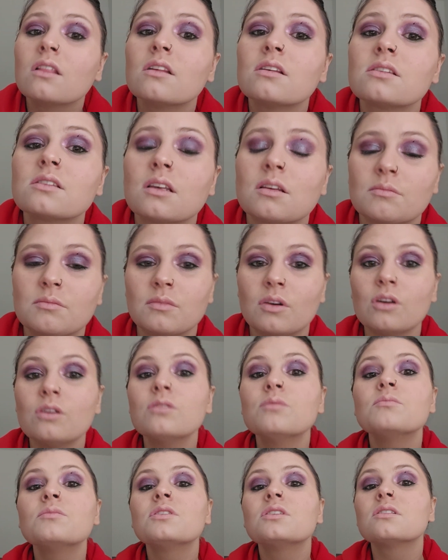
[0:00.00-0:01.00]
the same.
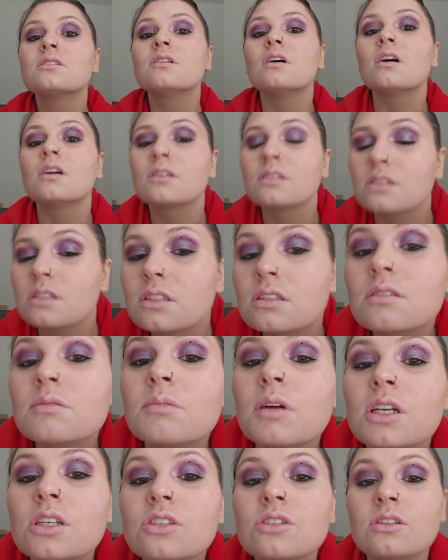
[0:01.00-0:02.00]
Oops, I just
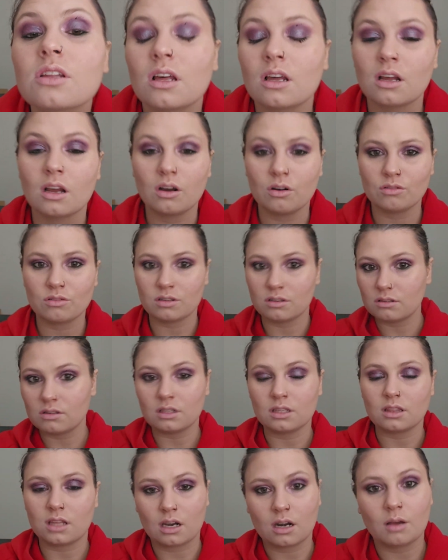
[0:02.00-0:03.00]
smudged that. I'll
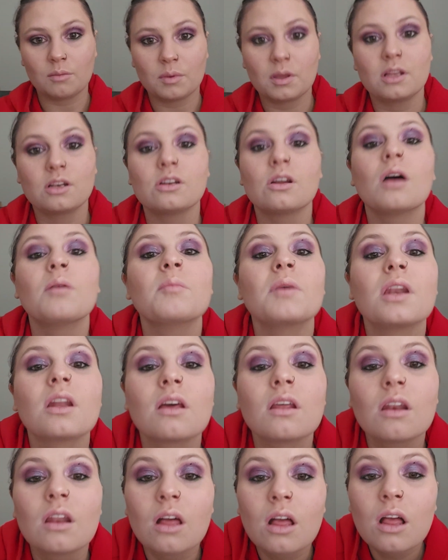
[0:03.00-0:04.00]
clean that up in a
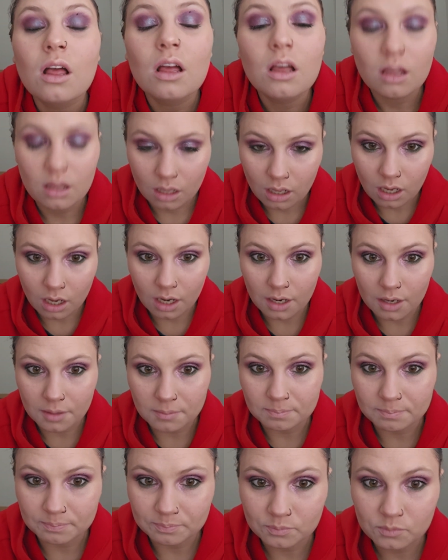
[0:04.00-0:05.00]
minute.
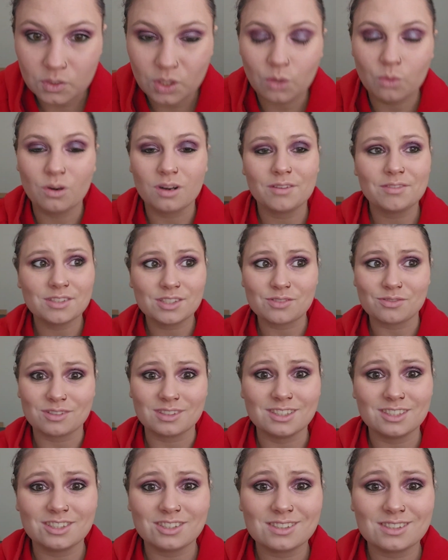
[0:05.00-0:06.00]
Or if it's
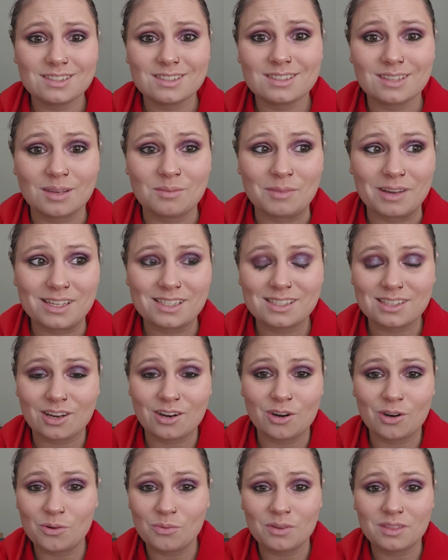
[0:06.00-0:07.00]
really just the same
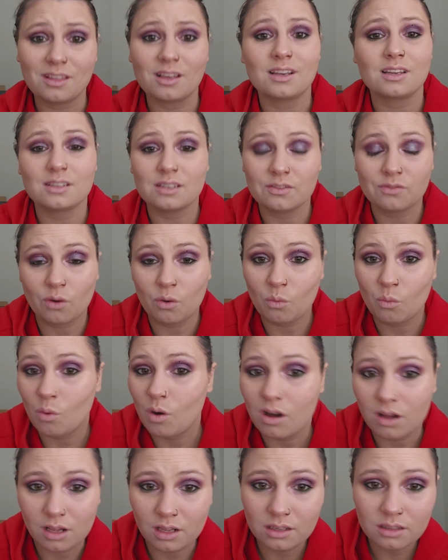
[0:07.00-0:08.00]
mascara with like a different
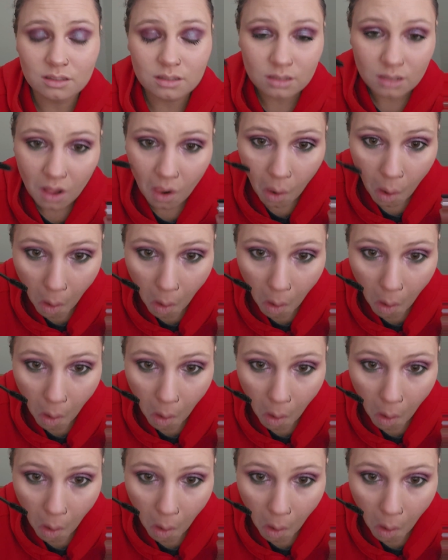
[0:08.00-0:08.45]
wand.